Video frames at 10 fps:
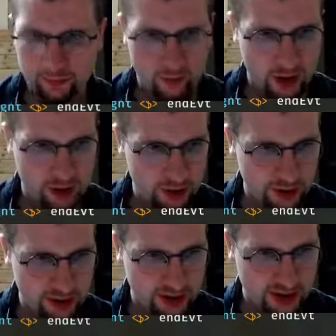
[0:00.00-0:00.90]
I also don't
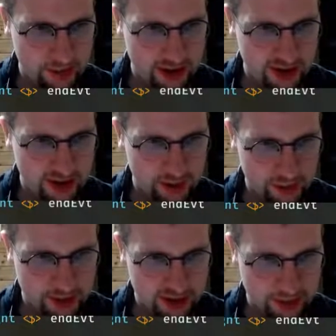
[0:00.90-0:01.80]
understand why he's doing
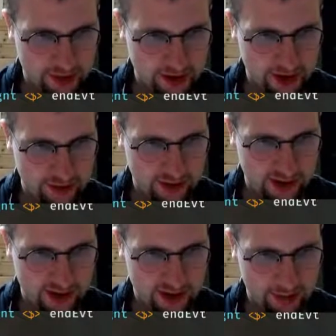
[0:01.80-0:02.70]
Mr. Botka. I think
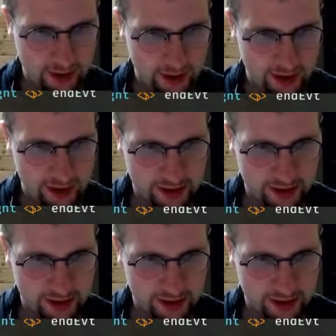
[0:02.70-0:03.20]
this is a bug.